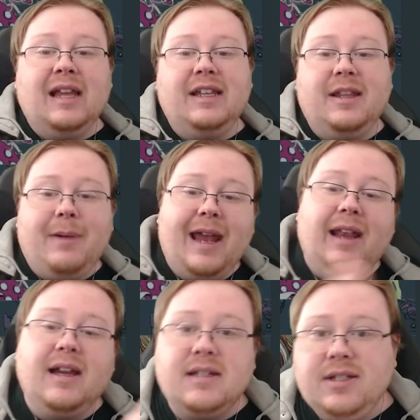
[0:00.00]
Leave the bad
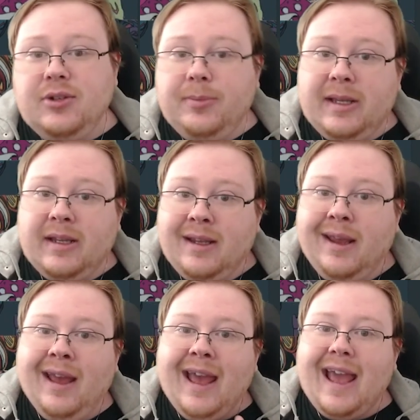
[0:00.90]
luck to
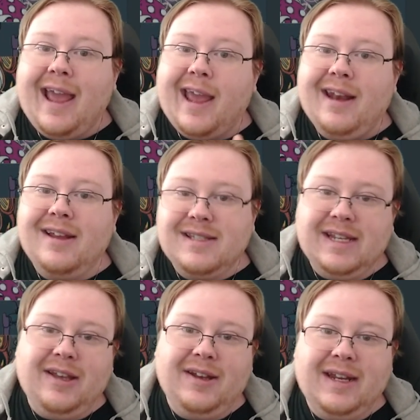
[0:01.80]
me, and I'll
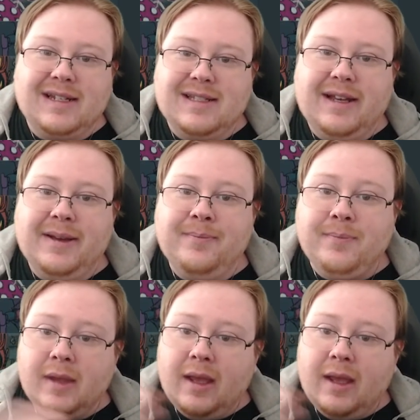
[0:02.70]
see y'all next time.